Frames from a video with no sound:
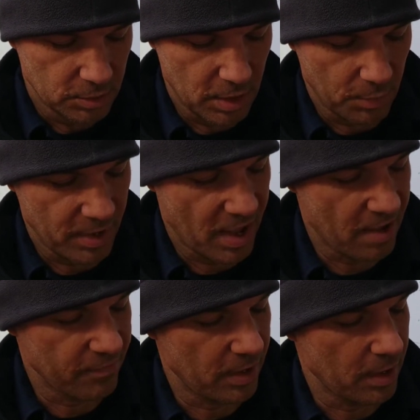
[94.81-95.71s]
So there we
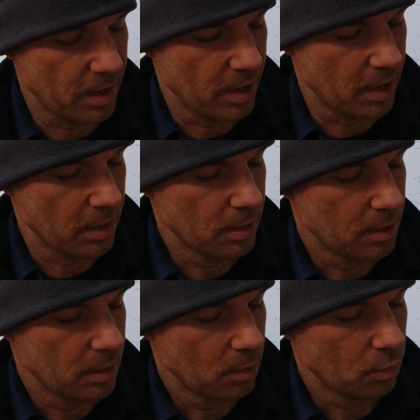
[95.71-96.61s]
have a
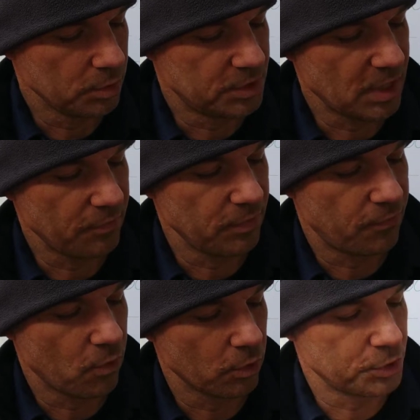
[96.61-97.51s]

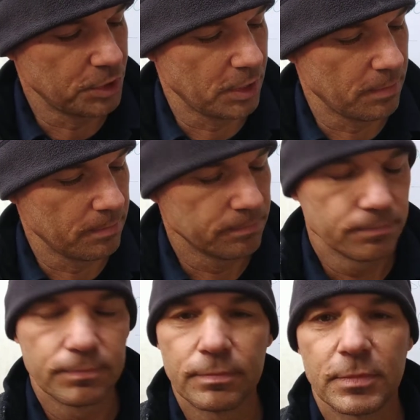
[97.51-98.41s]
174 shim
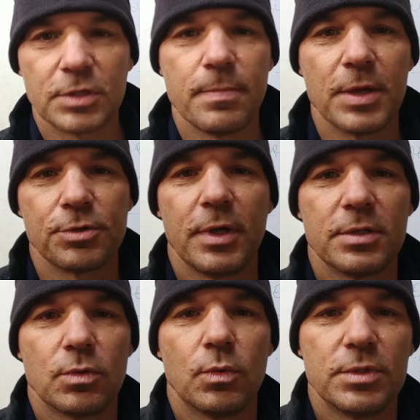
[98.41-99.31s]
that's measuring
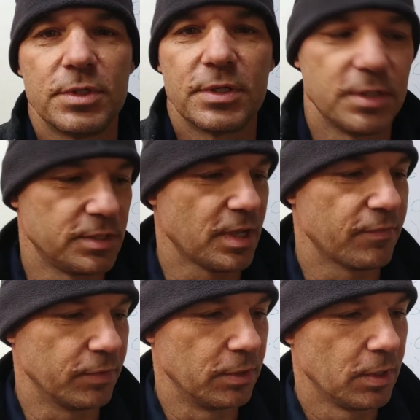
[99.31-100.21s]
as a
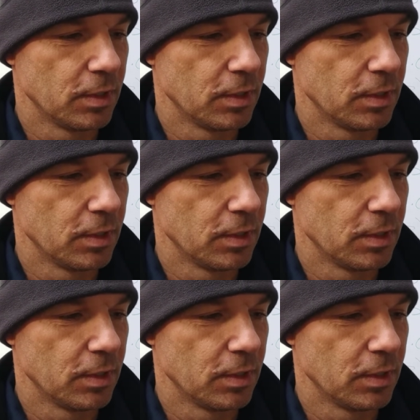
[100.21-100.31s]
167.